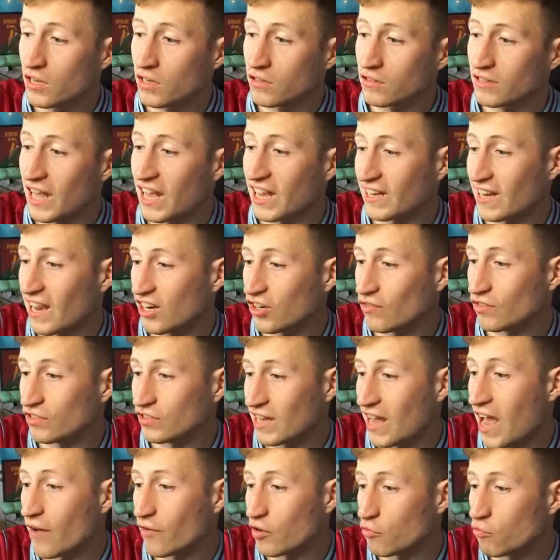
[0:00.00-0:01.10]
That kind of is
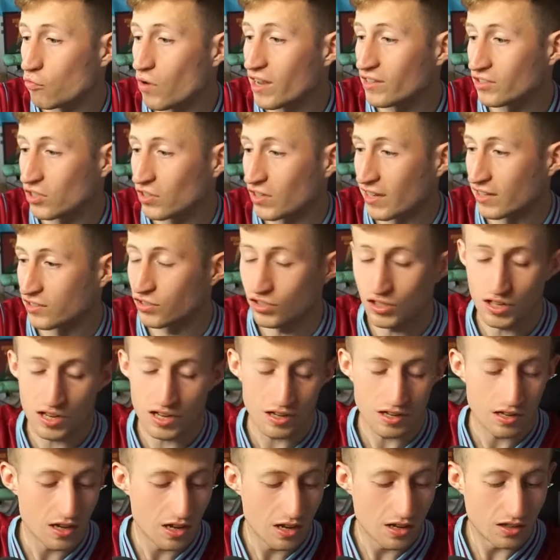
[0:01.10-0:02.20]
how it went last year.
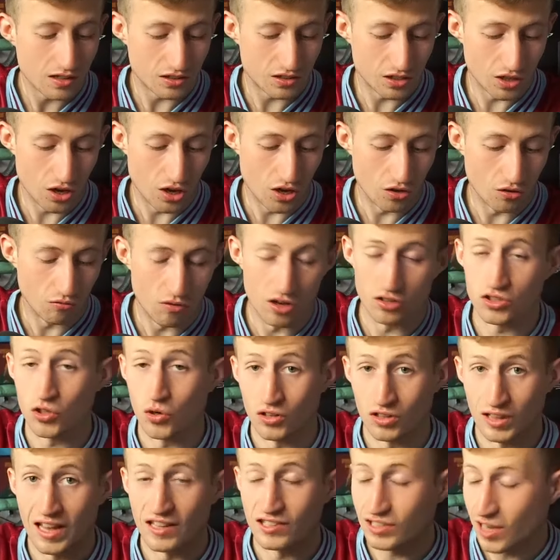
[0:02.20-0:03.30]

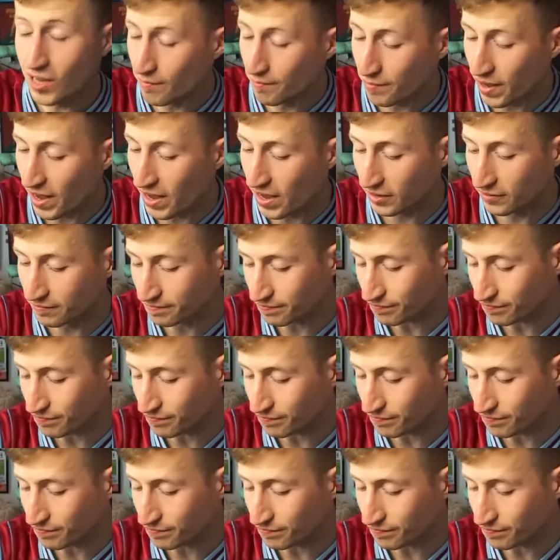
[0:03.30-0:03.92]
Last campaign.